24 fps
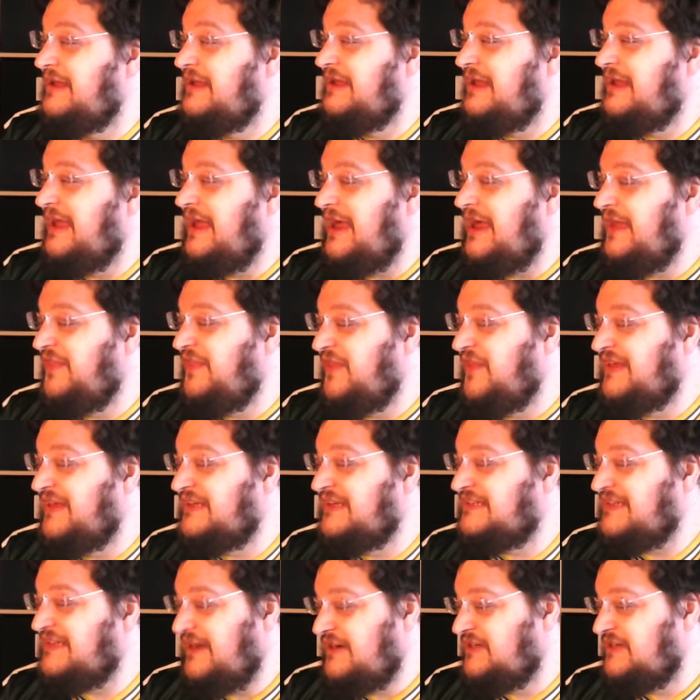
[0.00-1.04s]
I think it
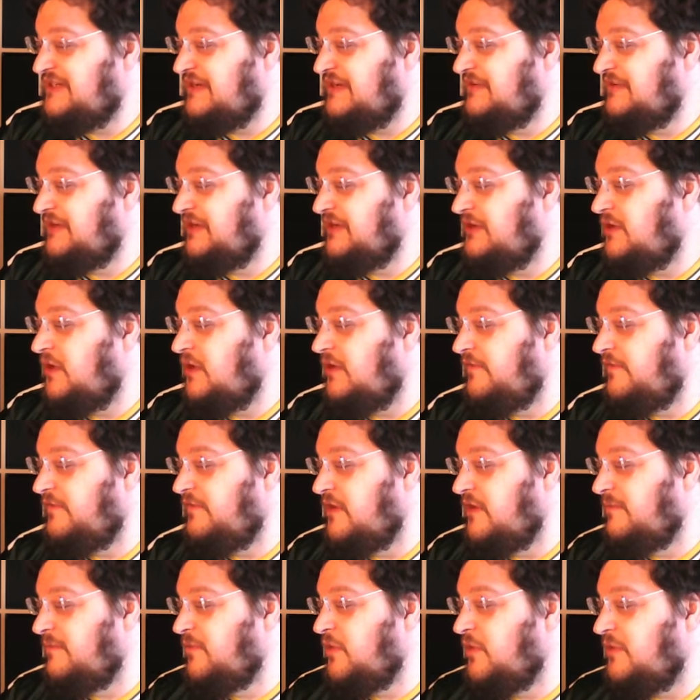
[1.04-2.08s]
starts sounding an awful
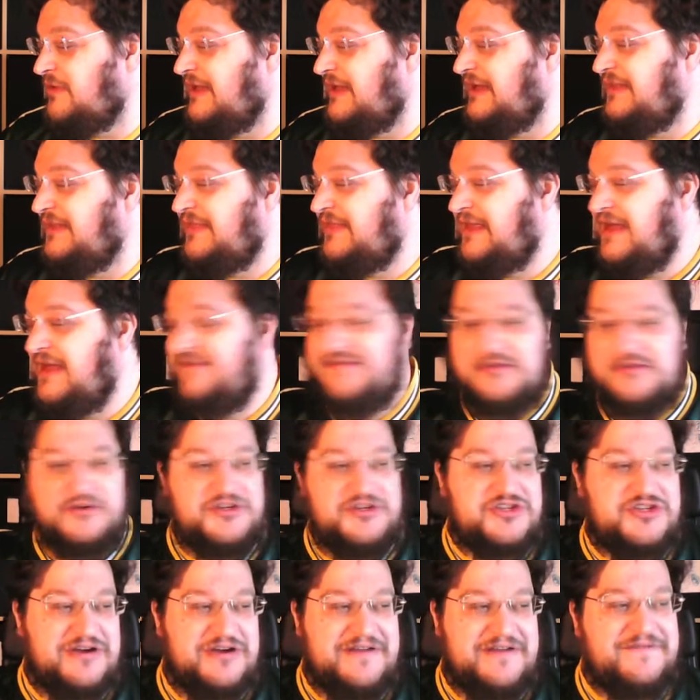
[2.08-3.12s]
lot more like the
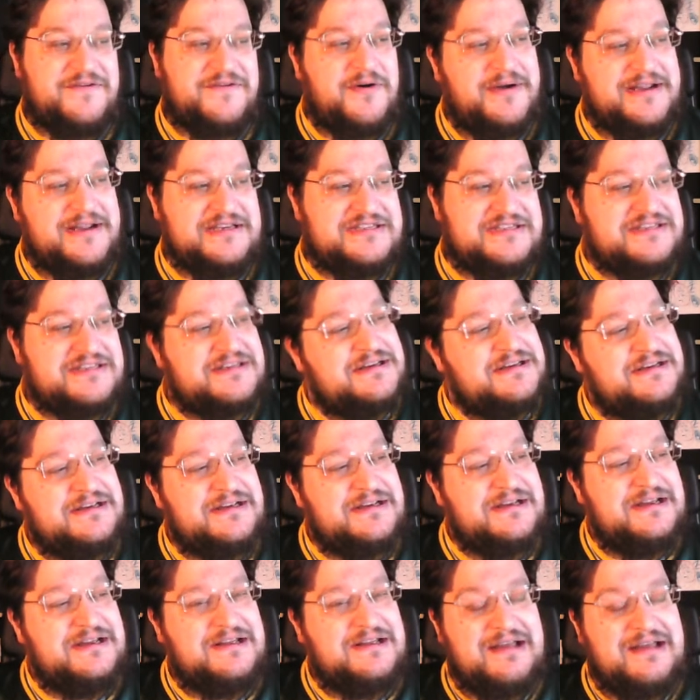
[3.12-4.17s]
Evolutionary Void
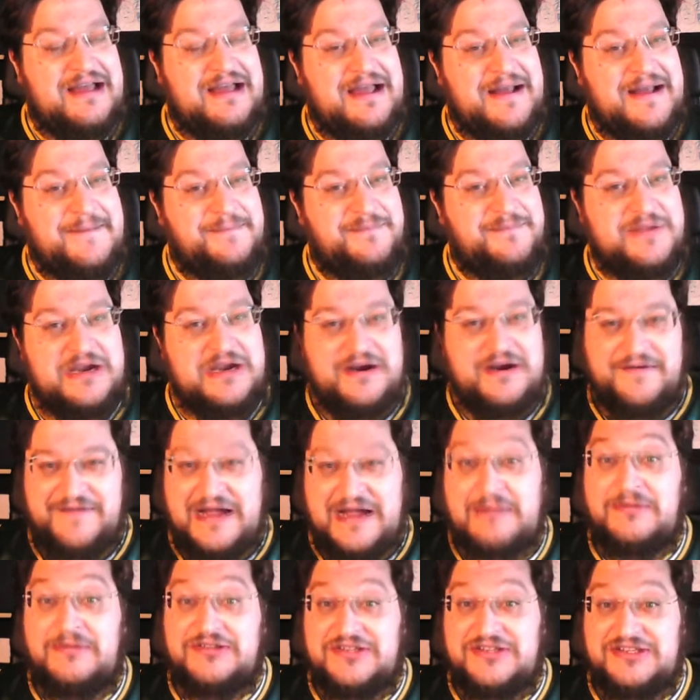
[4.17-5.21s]
Peter F.
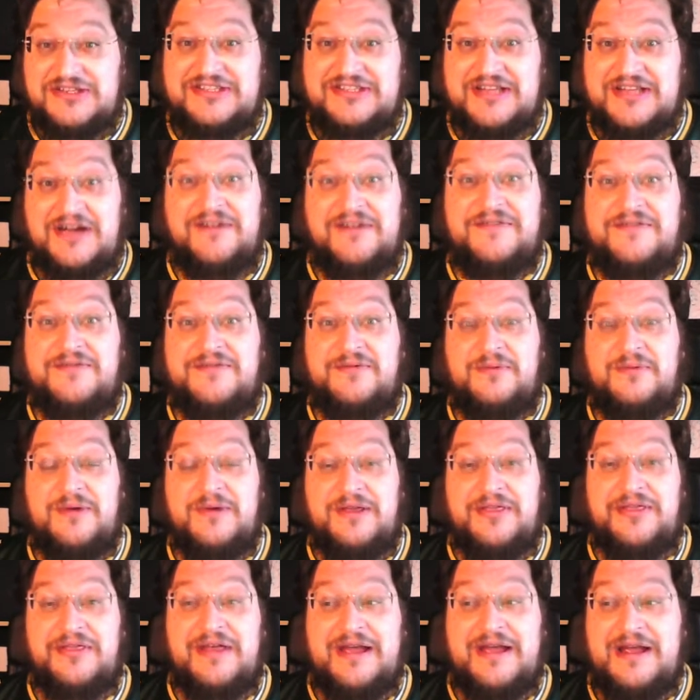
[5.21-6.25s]
Hamilton stuff
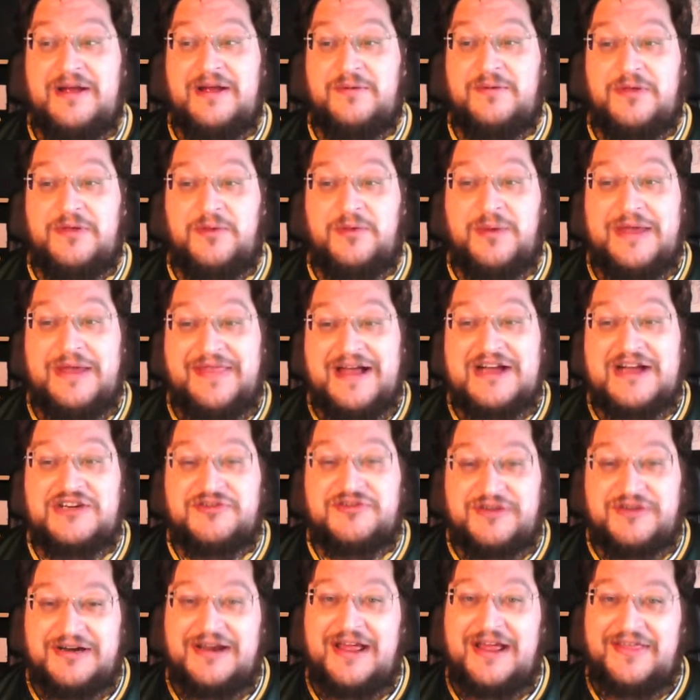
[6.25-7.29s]
with the way that's
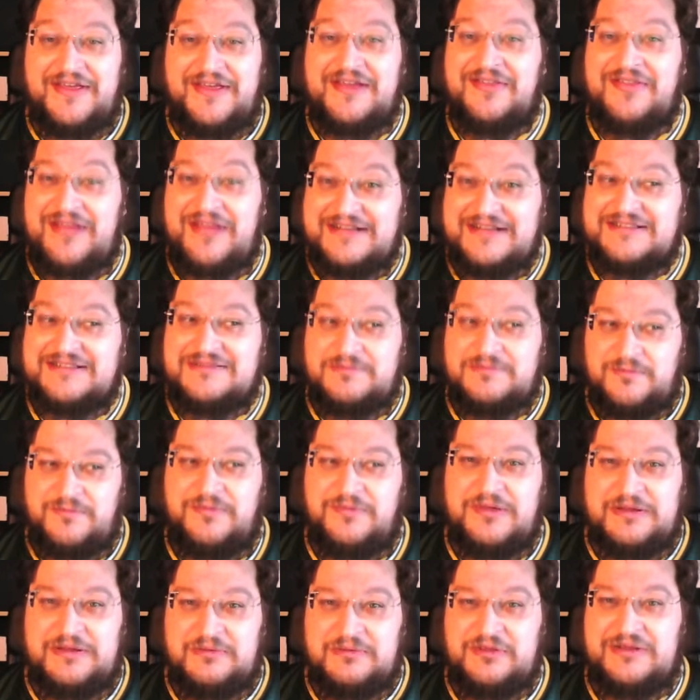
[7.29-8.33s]
written. I think that's
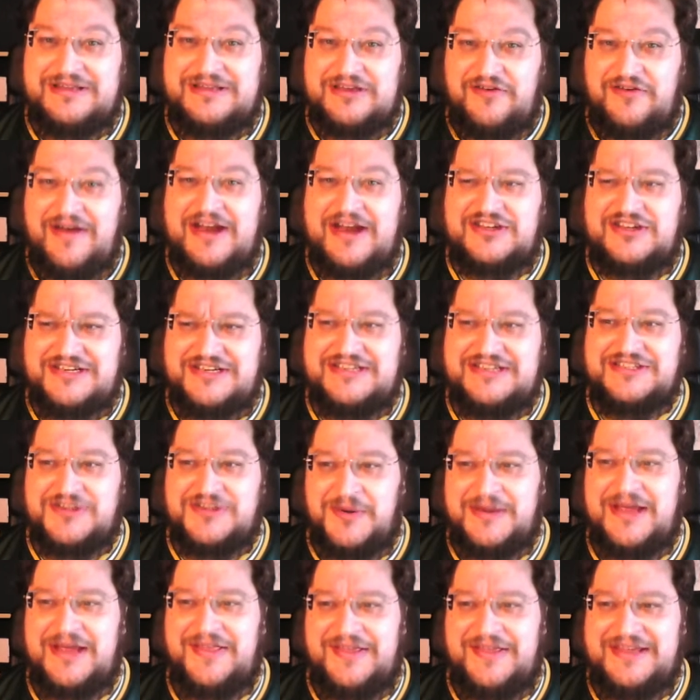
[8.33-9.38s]
the direction he's
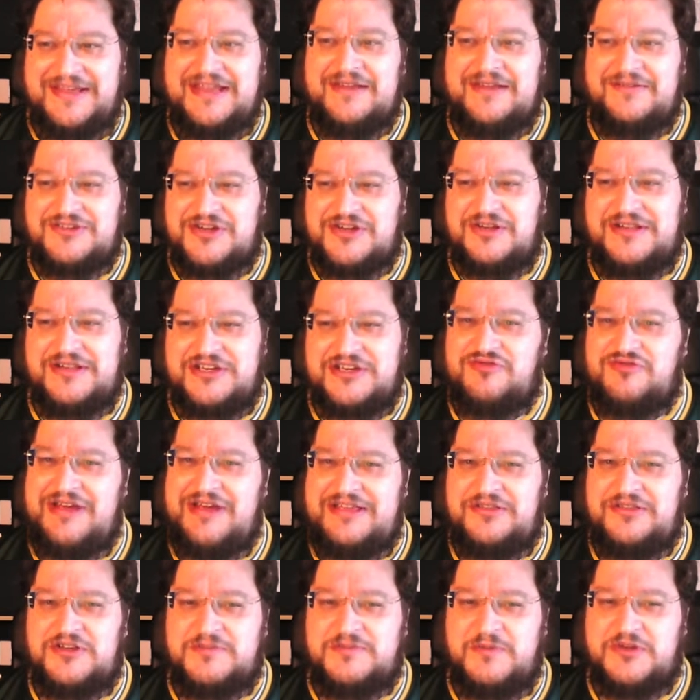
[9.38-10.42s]
going. I think Scott Lynch
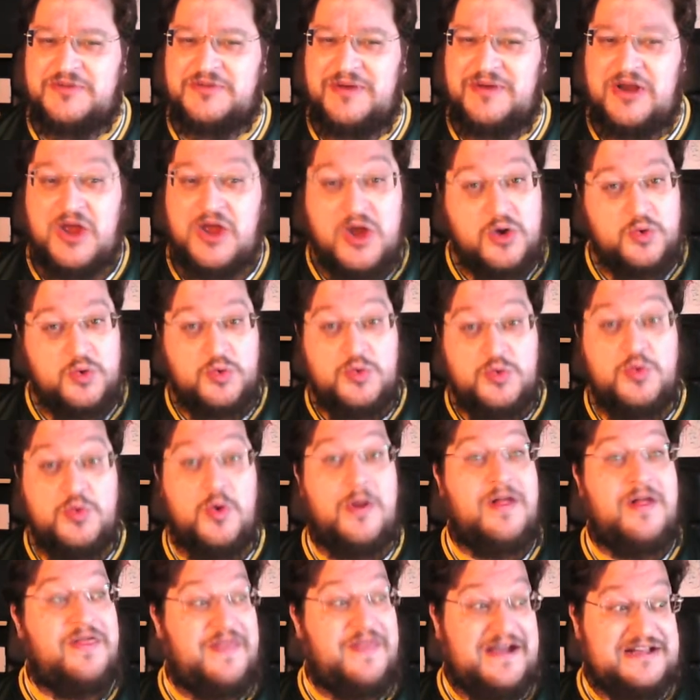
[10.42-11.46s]
read those books and went, ooh,
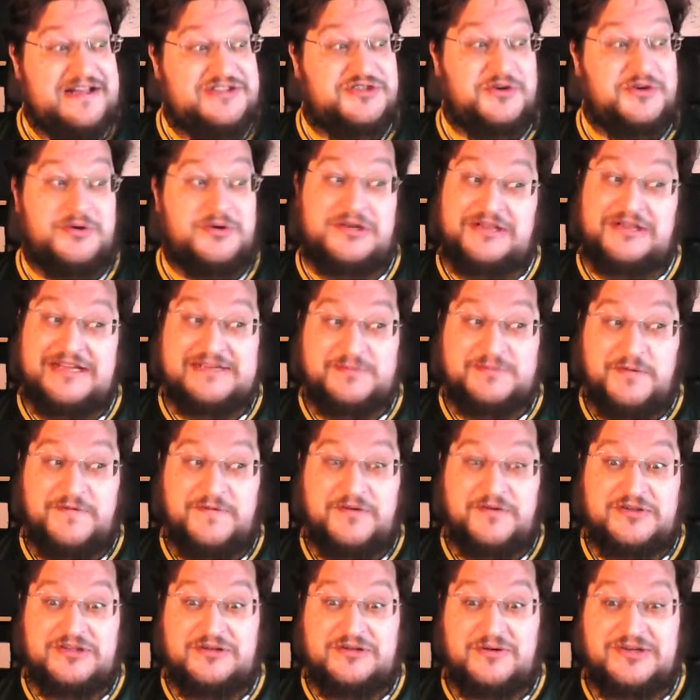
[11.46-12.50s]
that's good. Let's move
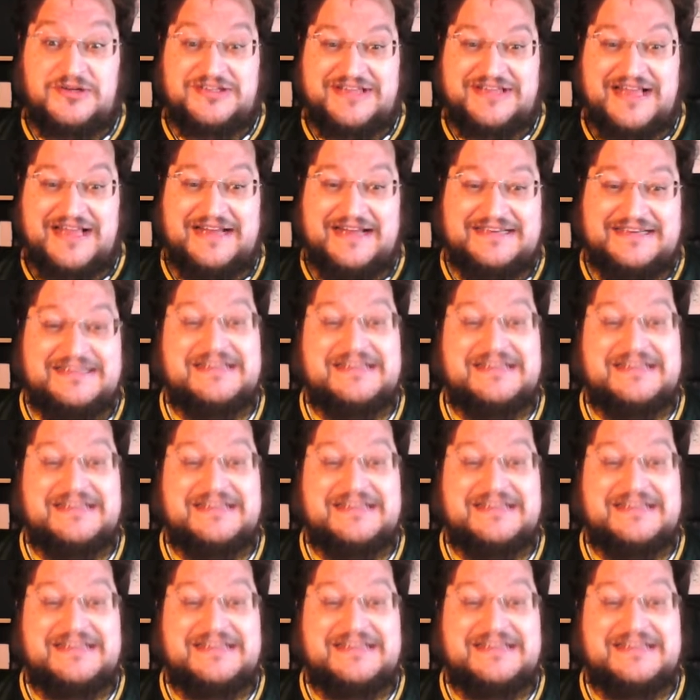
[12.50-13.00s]
on towards that.